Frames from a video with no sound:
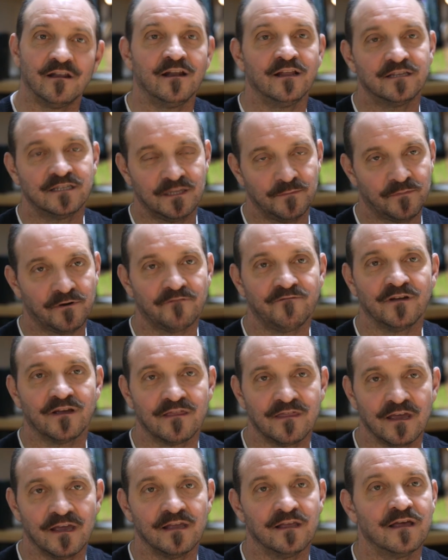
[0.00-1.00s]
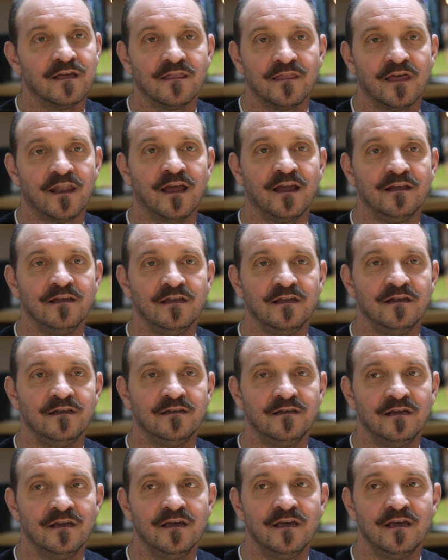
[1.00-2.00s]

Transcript: And it's the perfect thing that I need.